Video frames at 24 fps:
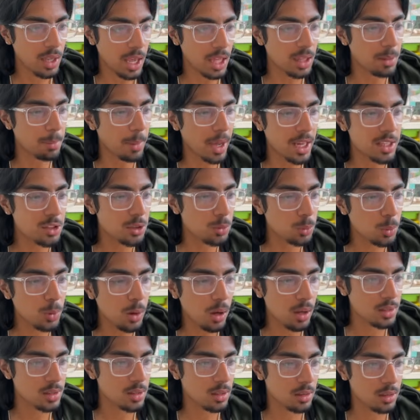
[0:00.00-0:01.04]
And the Master Wu
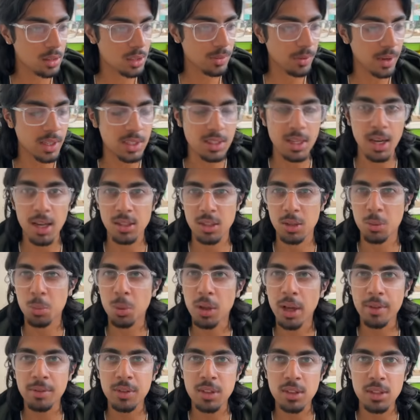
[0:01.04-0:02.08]
also looks fantastic. We'll
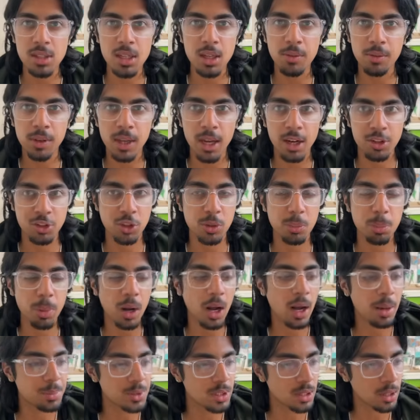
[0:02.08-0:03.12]
have to see if he actually
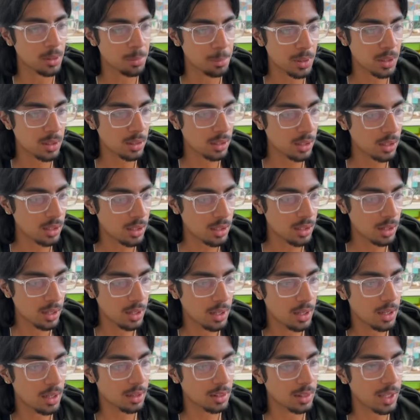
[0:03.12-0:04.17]
pops up in the
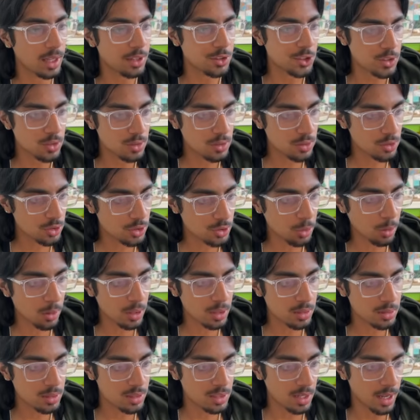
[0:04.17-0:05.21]
Legends
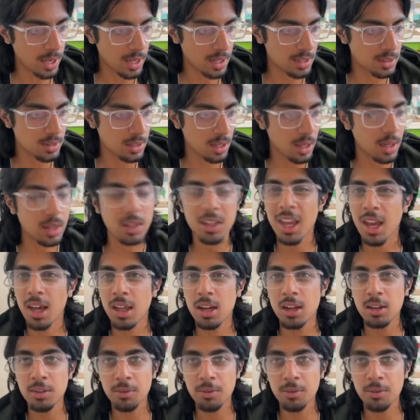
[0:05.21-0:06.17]
shorts as a canon